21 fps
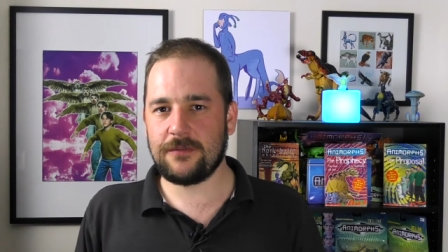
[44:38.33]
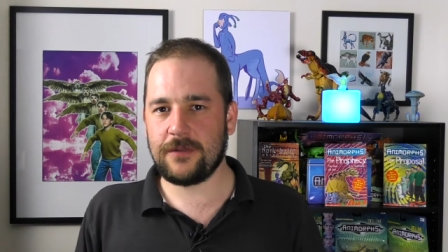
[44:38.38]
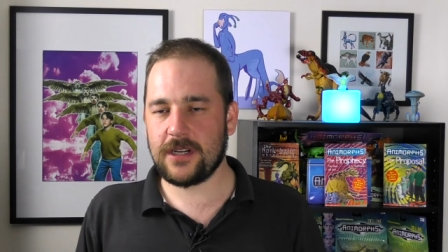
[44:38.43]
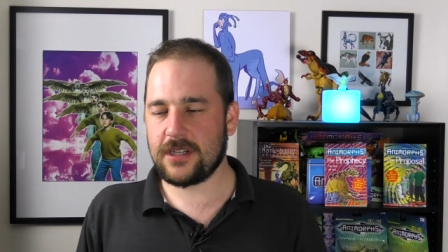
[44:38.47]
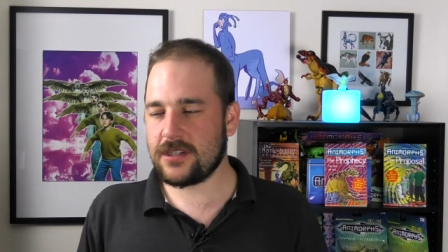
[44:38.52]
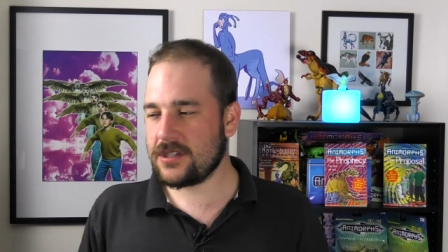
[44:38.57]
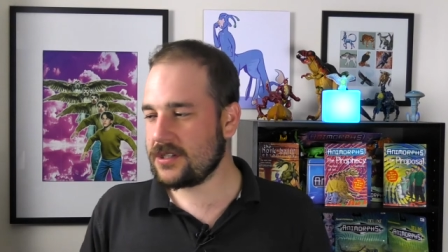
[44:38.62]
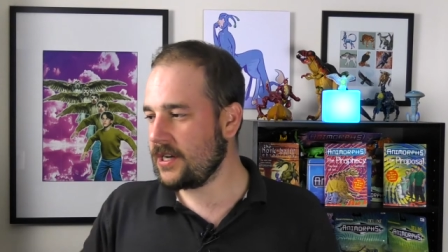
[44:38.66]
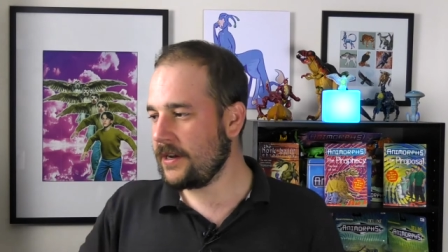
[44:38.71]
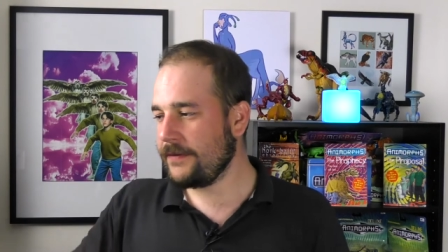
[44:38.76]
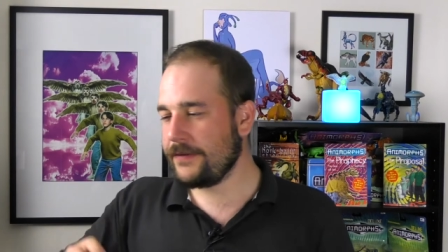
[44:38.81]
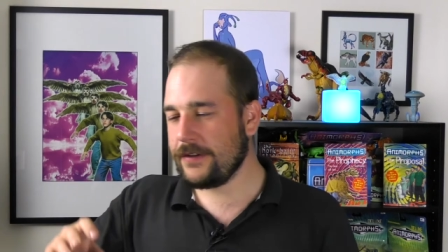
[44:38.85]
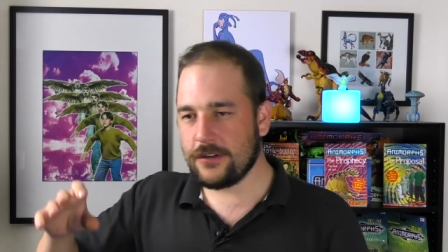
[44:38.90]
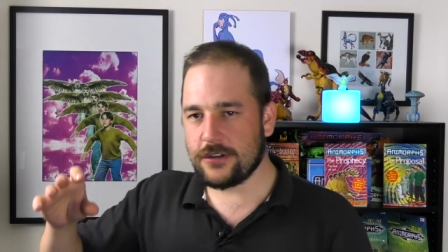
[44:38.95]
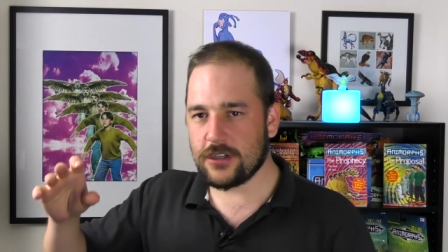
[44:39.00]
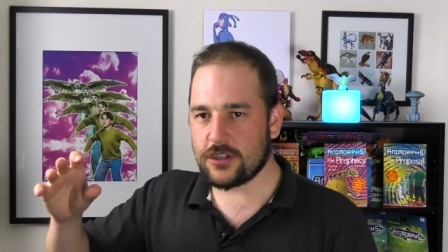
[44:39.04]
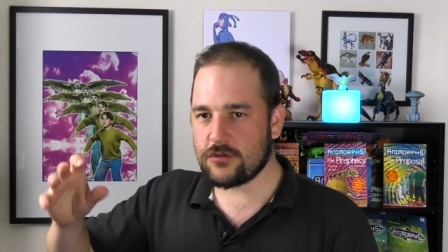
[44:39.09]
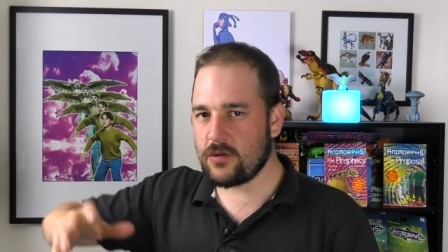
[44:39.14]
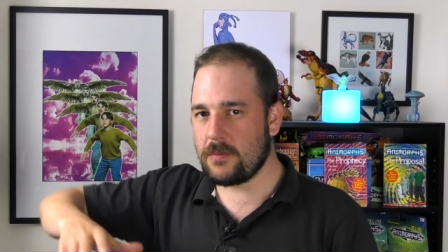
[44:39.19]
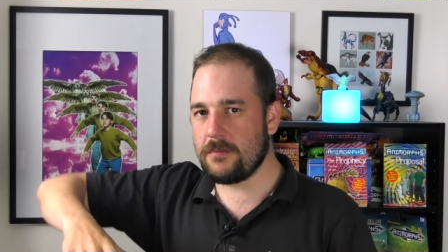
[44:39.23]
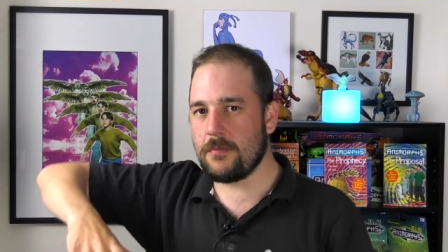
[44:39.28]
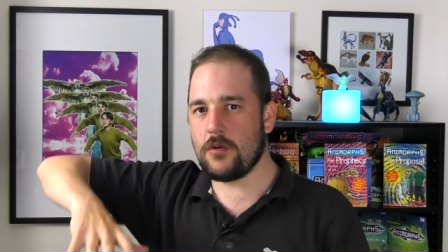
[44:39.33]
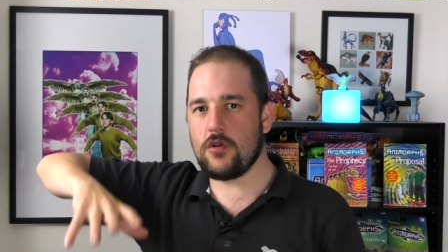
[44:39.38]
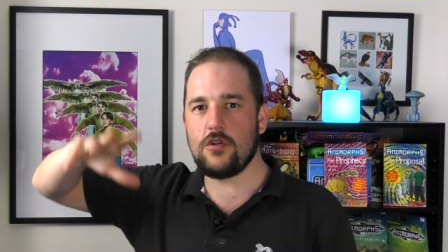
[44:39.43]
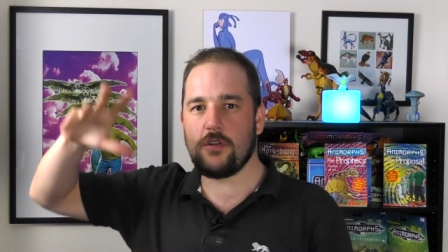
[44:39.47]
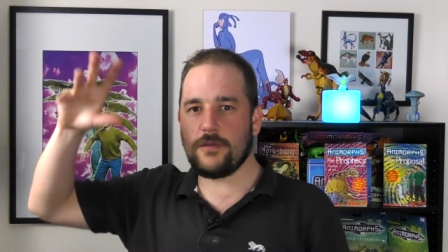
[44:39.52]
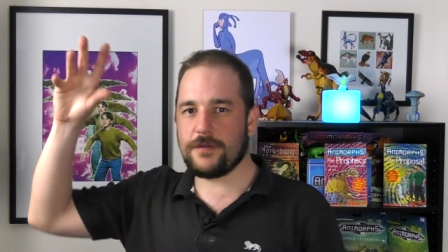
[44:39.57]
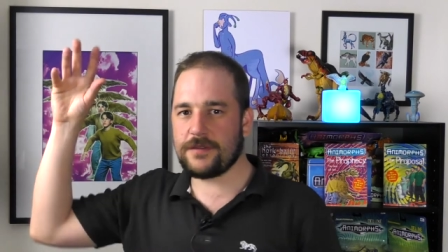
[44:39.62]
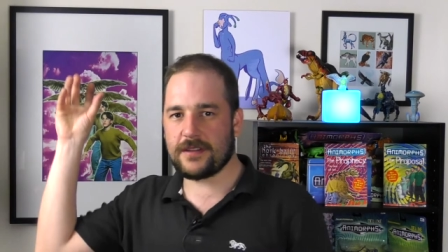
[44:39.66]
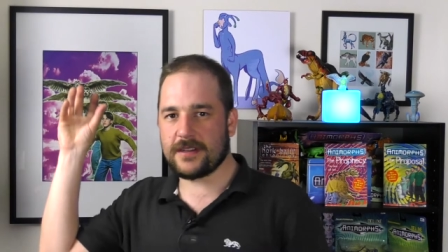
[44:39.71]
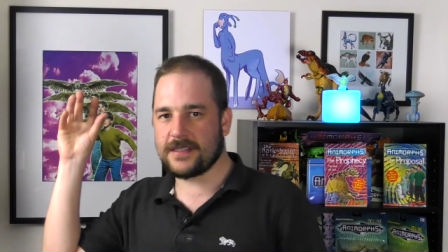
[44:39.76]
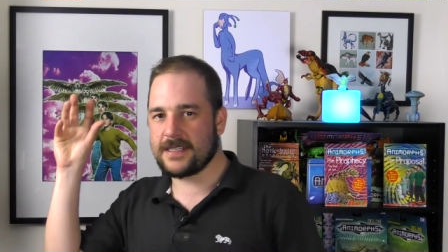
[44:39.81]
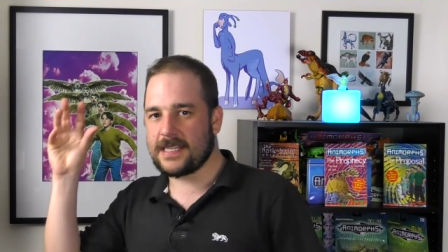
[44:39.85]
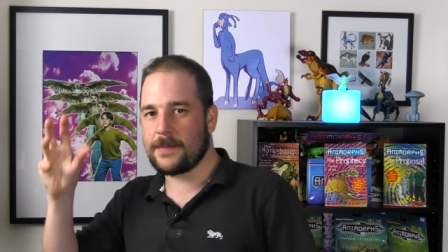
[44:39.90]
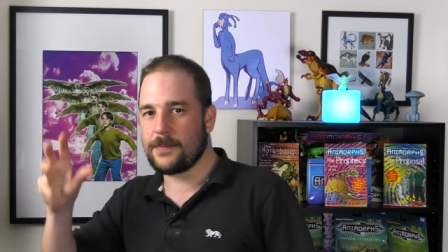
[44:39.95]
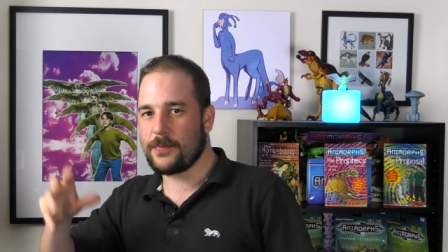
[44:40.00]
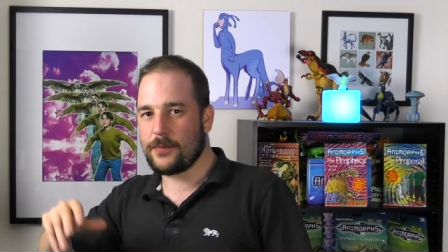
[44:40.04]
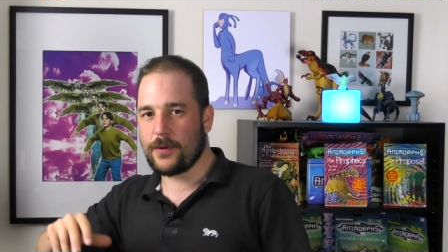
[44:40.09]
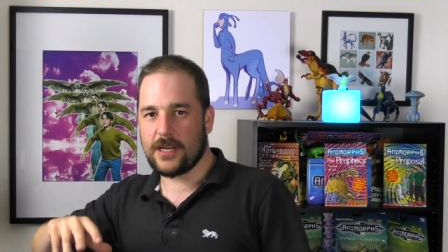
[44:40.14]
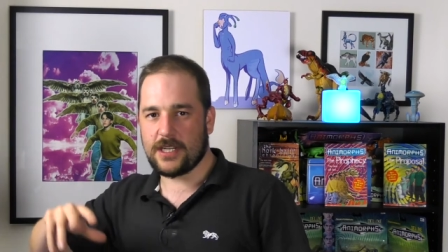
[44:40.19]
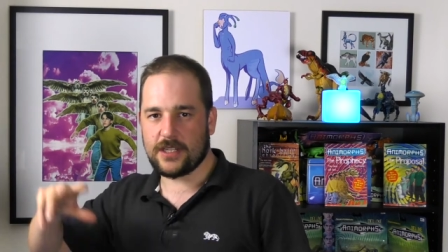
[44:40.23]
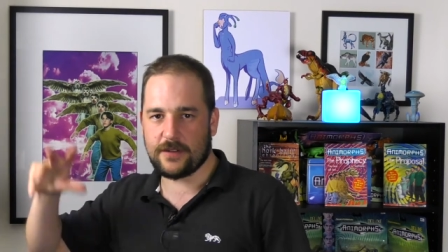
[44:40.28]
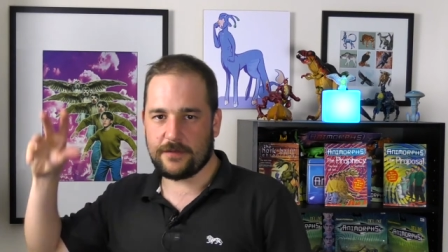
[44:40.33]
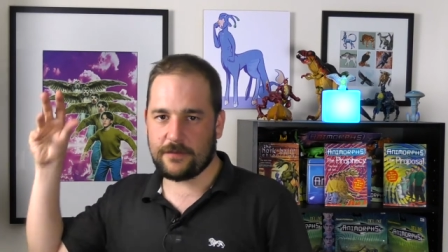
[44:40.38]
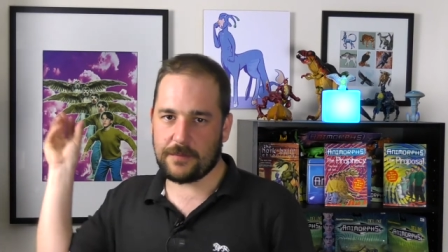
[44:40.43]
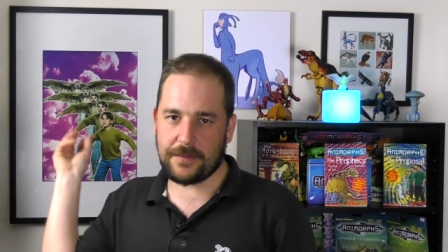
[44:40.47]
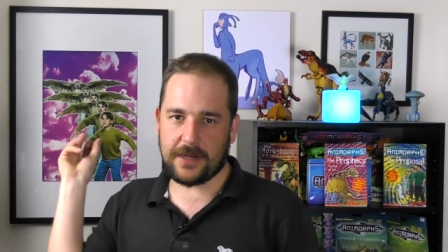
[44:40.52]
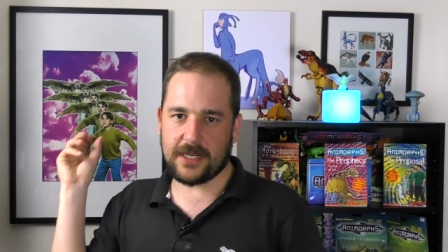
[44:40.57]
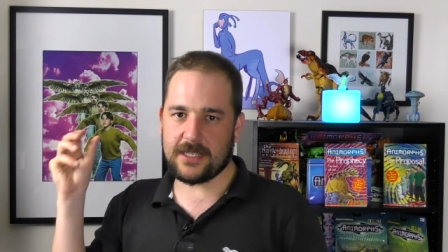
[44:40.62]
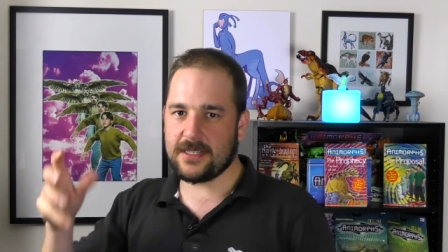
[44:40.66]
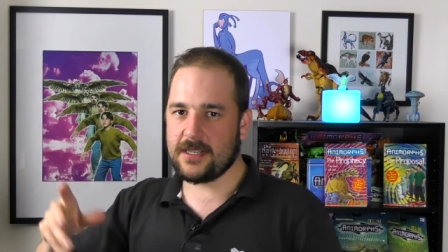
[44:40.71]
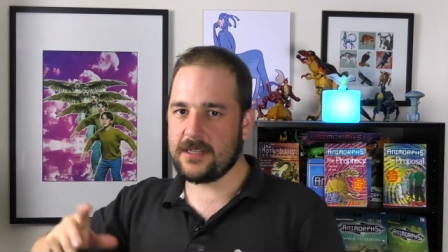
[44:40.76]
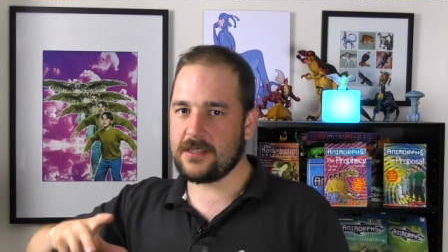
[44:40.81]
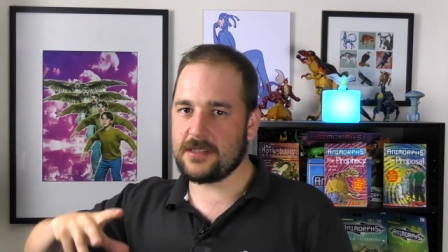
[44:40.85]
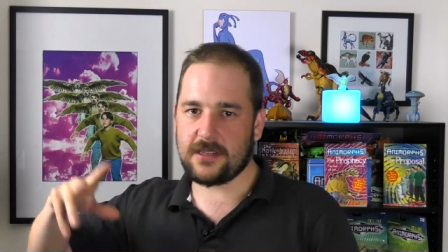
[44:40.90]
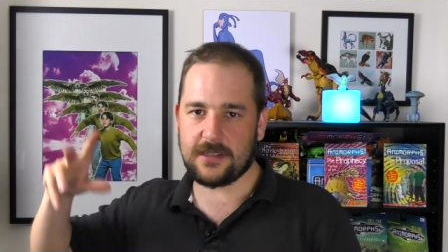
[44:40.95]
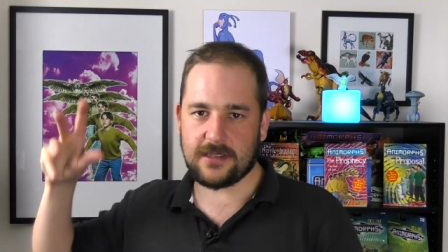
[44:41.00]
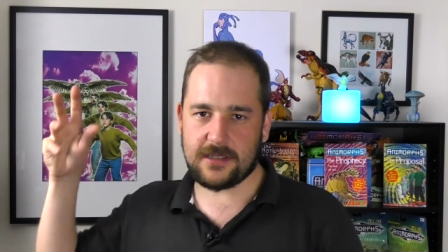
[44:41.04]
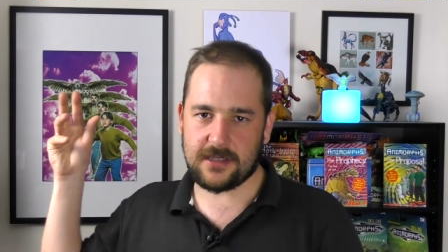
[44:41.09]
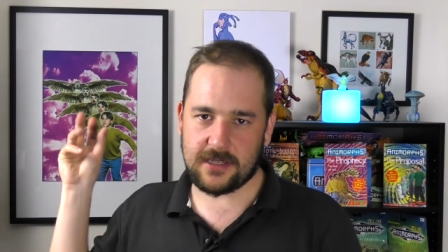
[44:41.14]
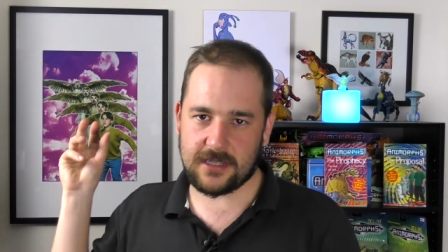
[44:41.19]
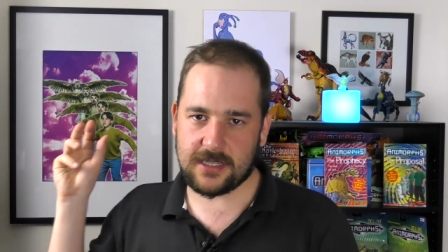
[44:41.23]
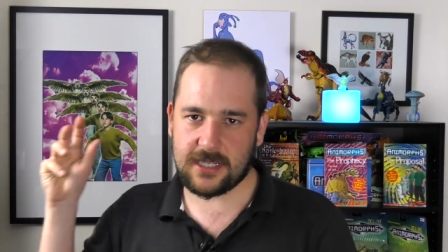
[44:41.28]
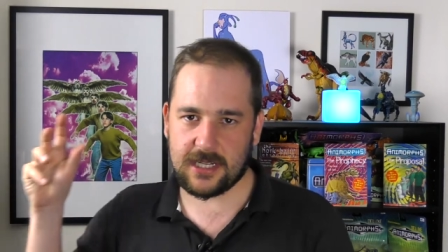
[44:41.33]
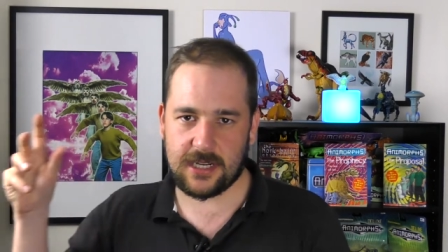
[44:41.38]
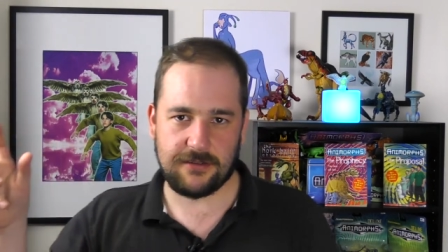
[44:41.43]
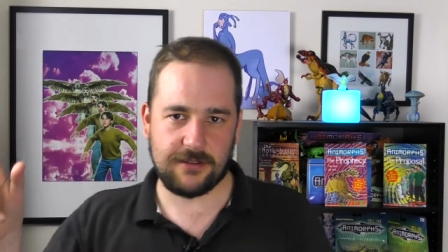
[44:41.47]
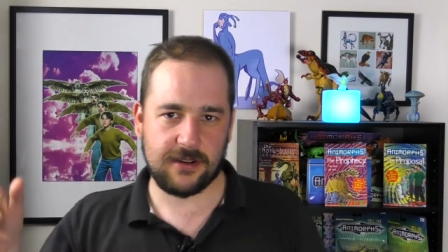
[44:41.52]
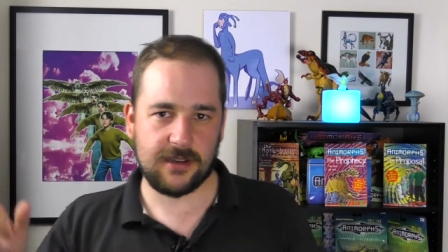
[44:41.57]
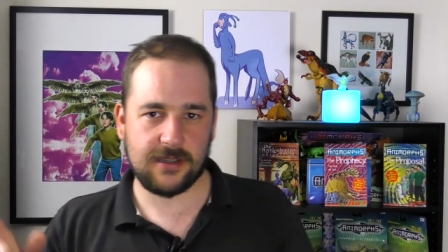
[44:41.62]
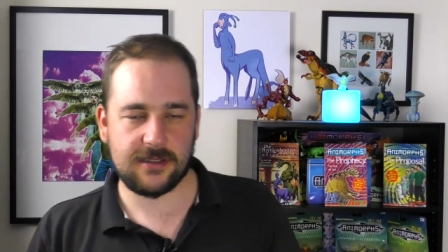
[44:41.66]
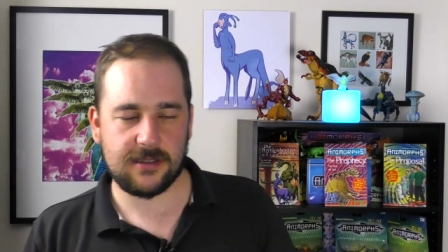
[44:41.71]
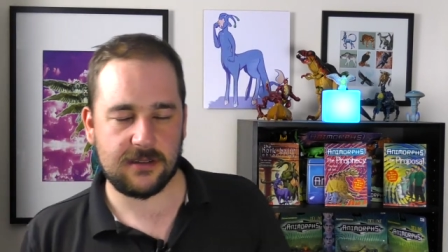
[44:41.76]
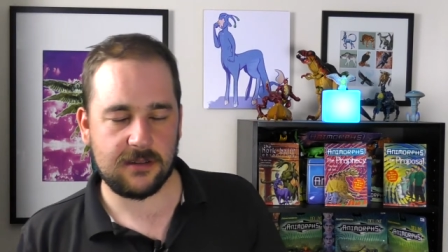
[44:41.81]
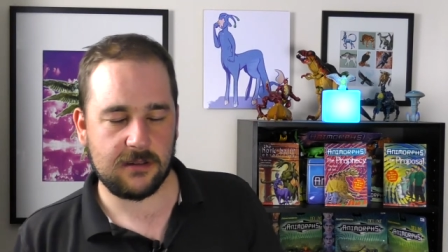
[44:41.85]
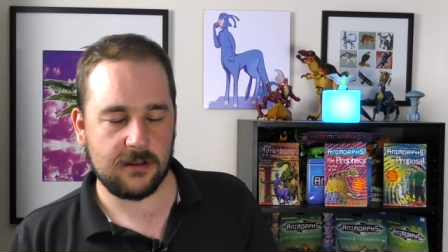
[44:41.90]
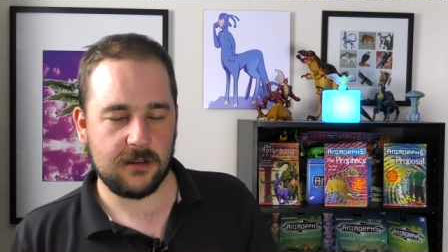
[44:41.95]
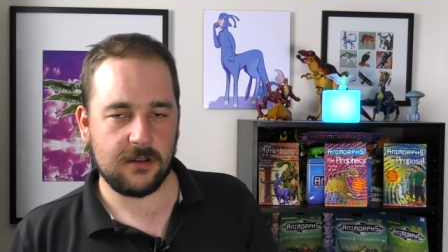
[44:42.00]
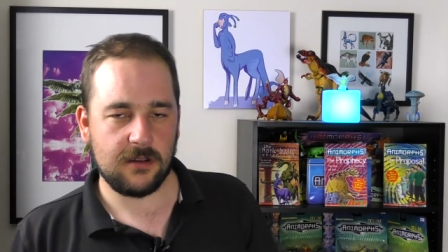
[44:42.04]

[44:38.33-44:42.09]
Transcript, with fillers: which if you just removed the Separation from existence in the series,